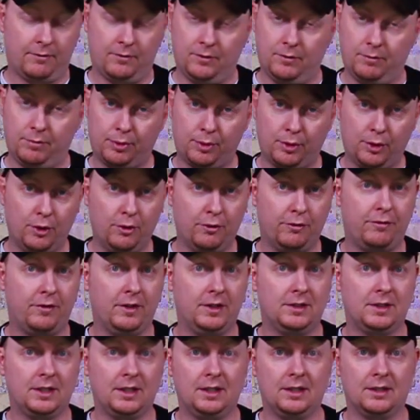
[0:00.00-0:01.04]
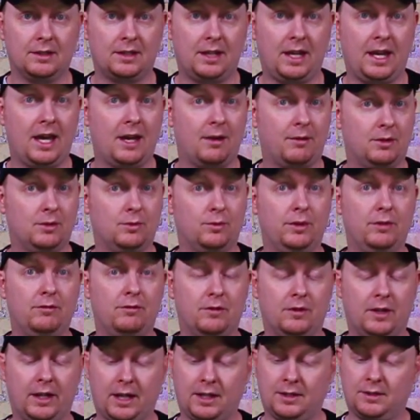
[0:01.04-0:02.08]
proof is in this can,
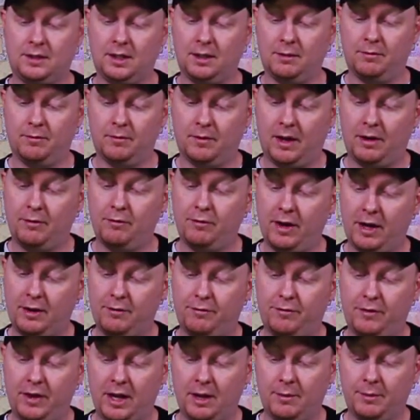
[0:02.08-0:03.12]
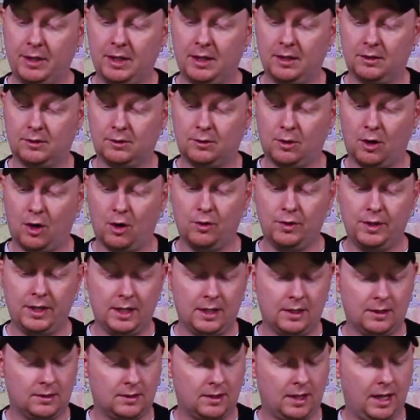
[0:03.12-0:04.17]
because like I said, I've had family that's grown
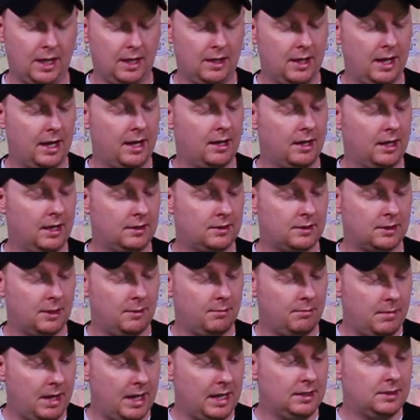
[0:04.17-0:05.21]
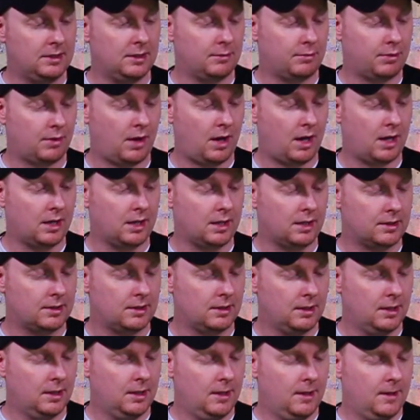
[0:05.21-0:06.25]
these, and it's an amazing
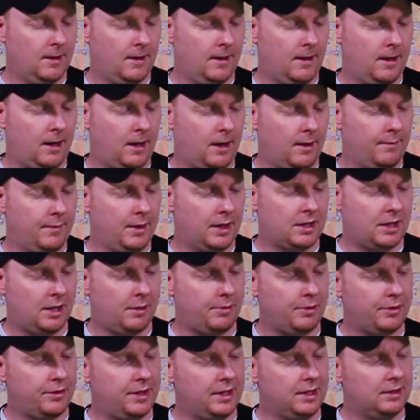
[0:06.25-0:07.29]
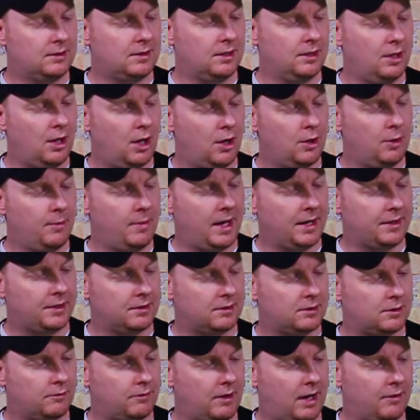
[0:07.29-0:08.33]
product. A couple things to note about the
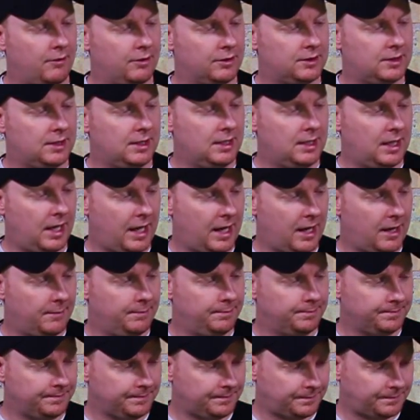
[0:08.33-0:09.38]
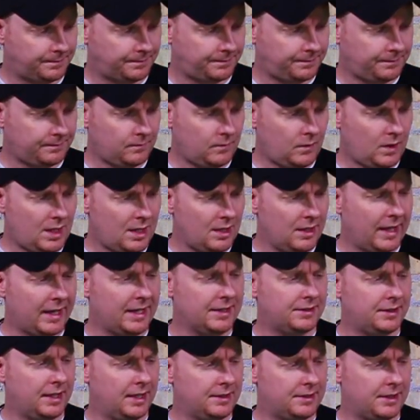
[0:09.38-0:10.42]
Survival Seed Can. Like
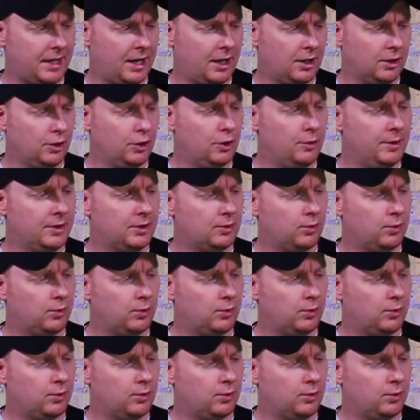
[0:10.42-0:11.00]
I said, it's heirloom. It's